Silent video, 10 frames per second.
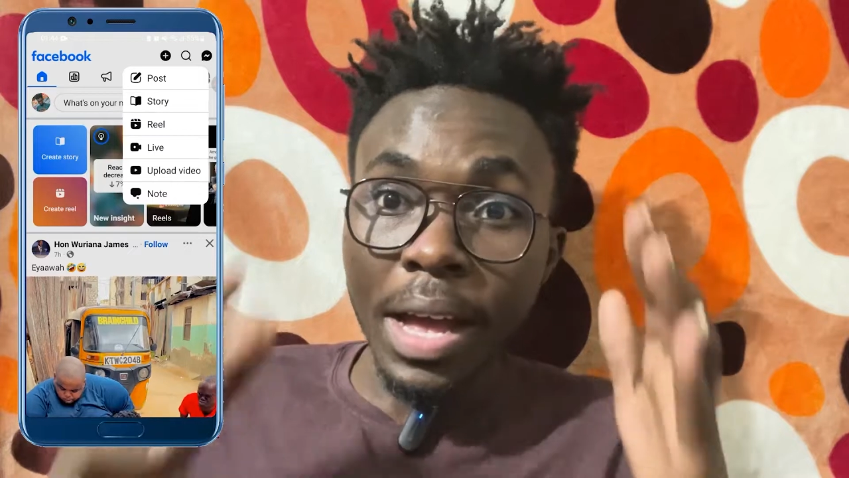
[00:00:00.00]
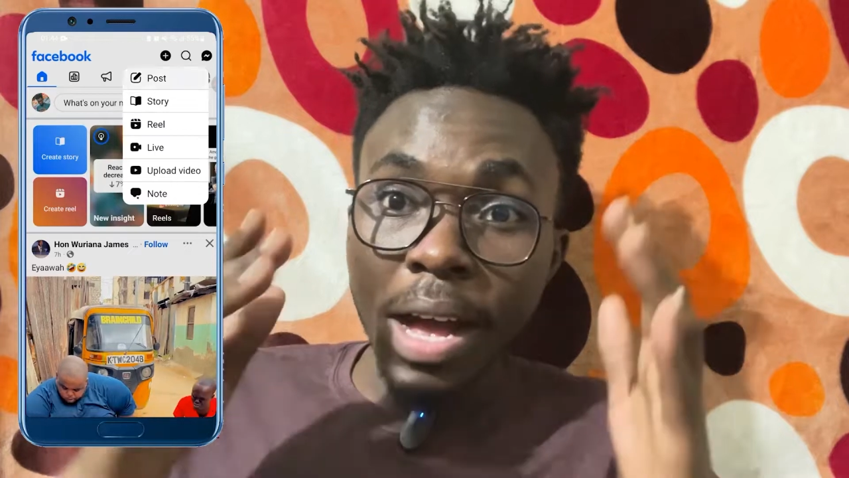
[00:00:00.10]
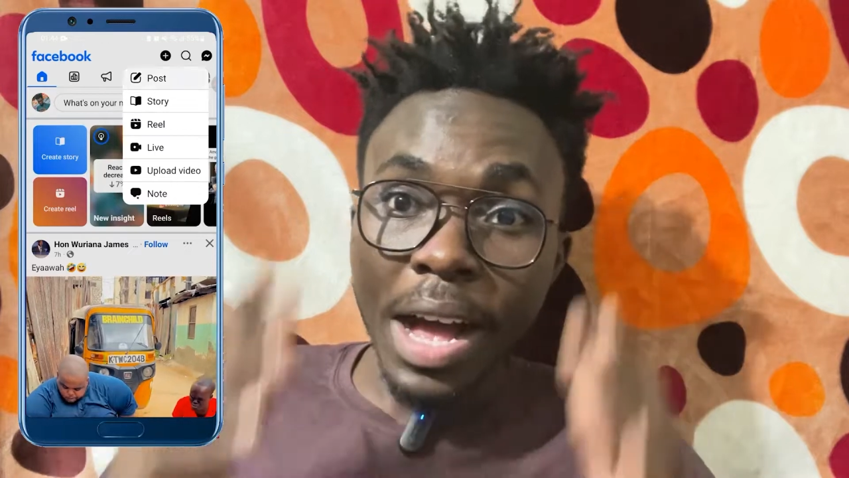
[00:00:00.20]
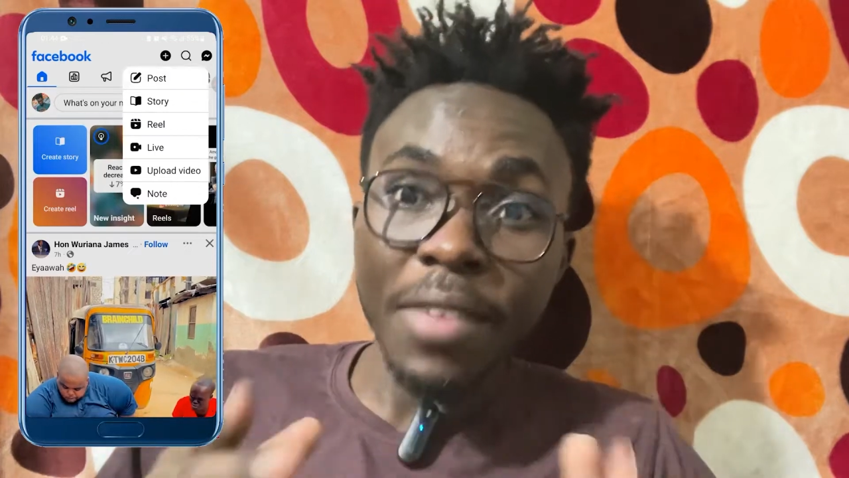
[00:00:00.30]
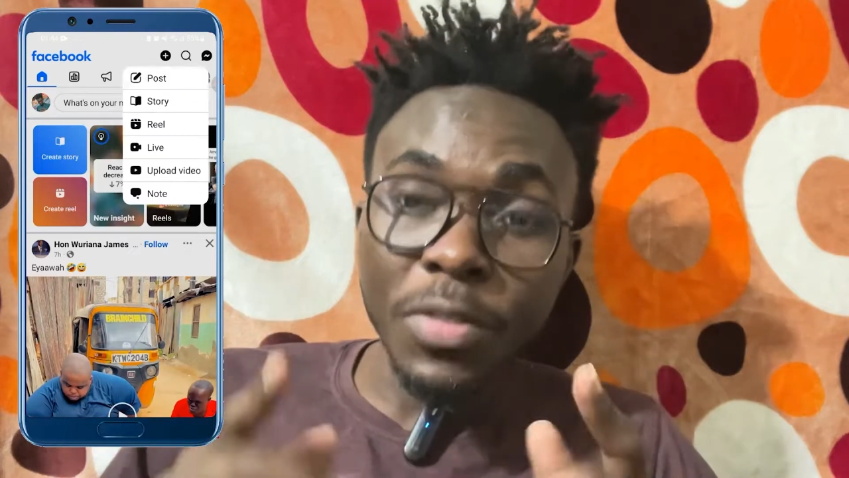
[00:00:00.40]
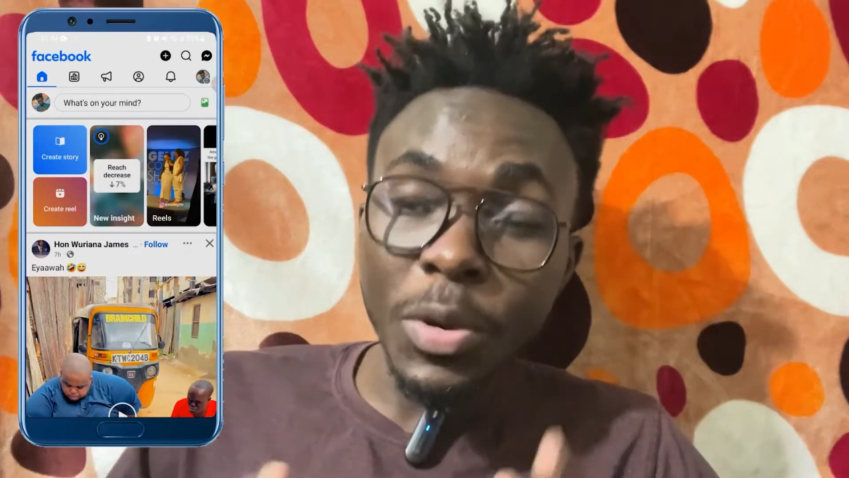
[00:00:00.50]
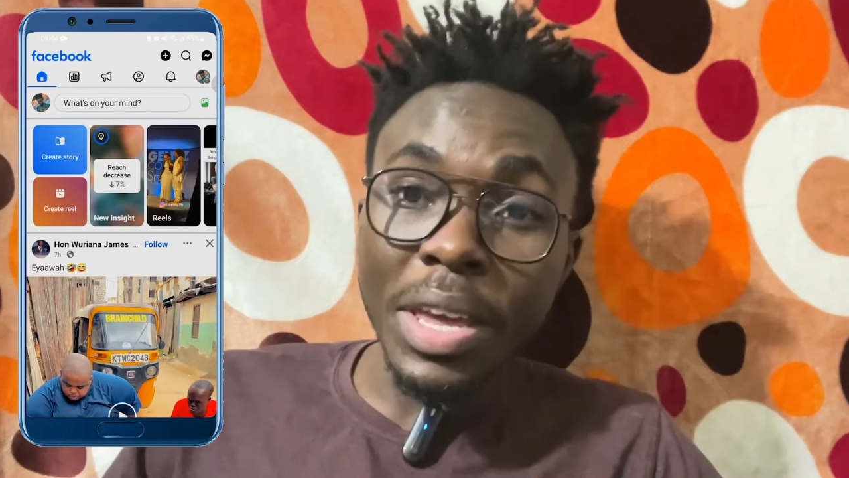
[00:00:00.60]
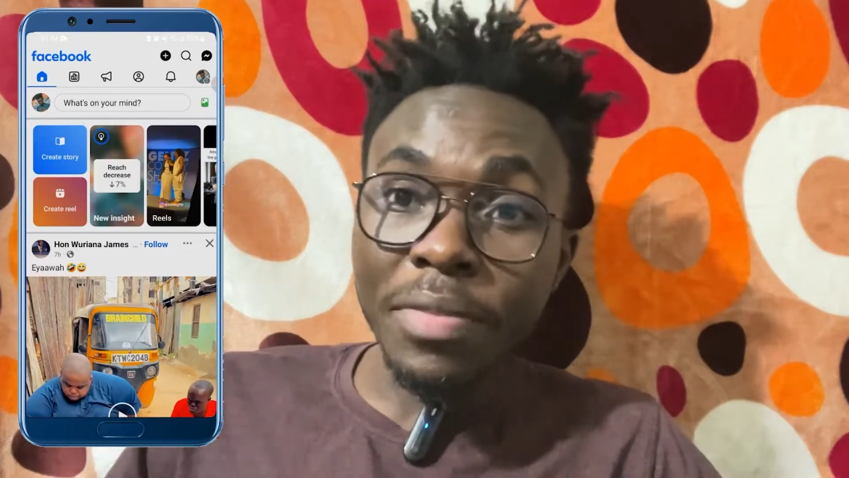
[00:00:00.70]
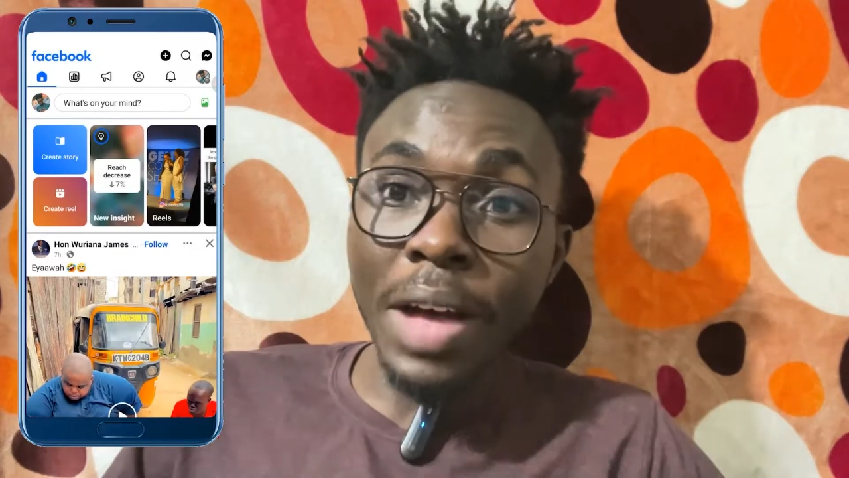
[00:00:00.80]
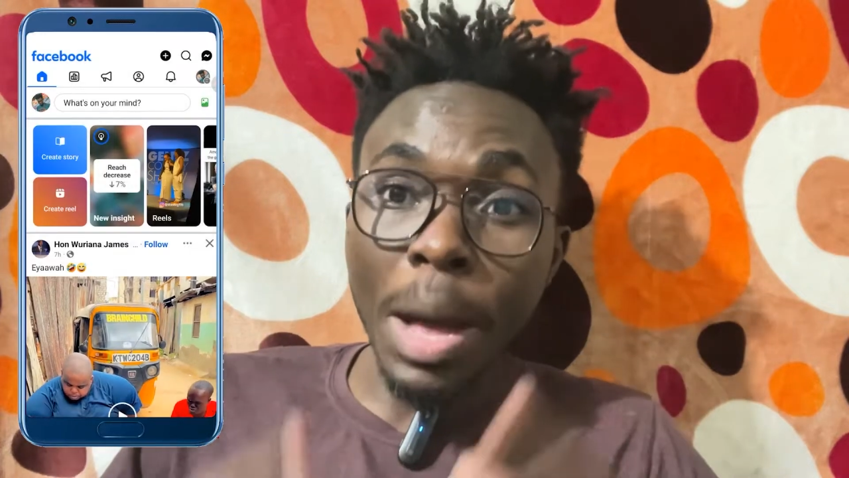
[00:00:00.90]
Have you
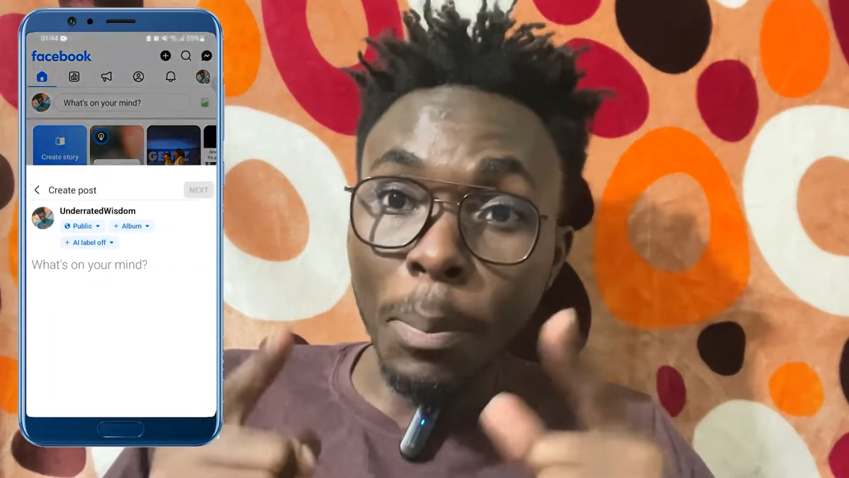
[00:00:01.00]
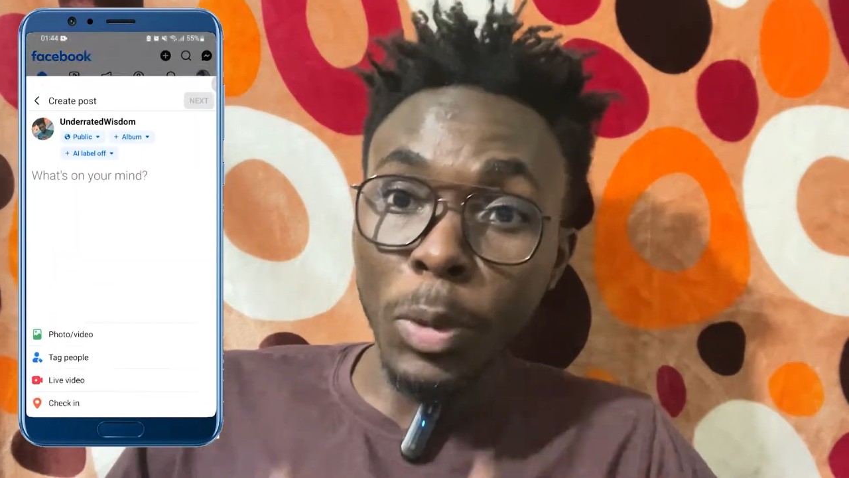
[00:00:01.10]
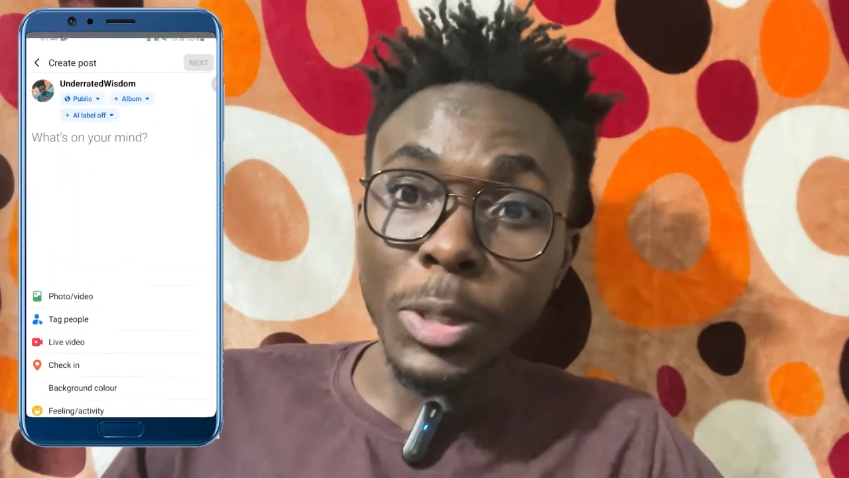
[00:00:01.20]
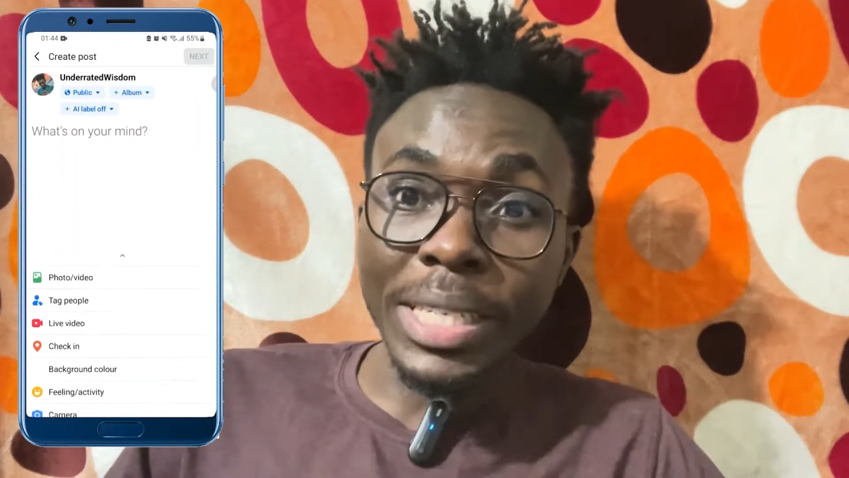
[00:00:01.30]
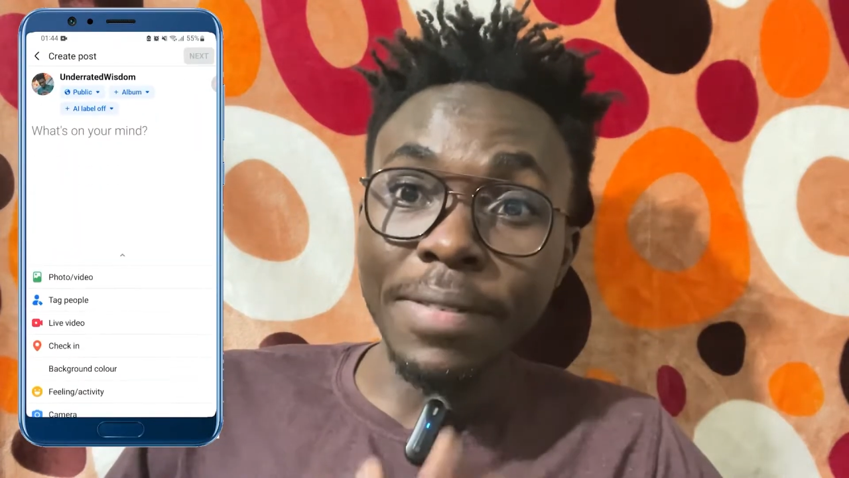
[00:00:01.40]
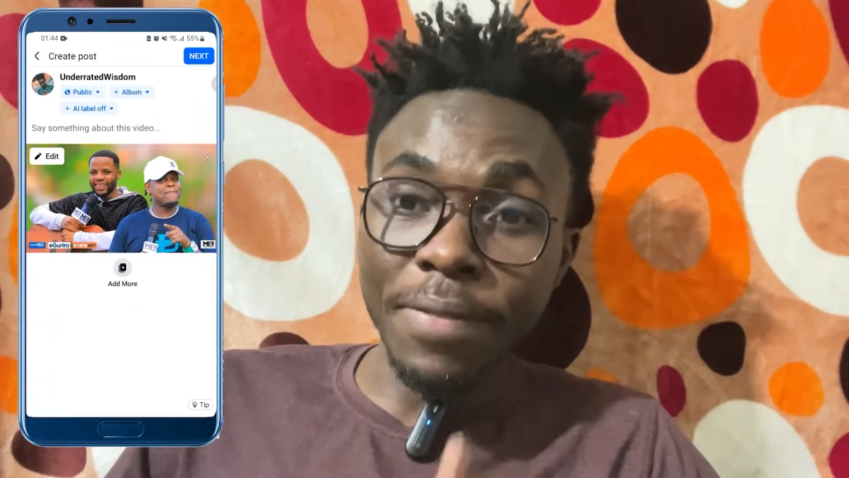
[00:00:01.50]
ever uploaded a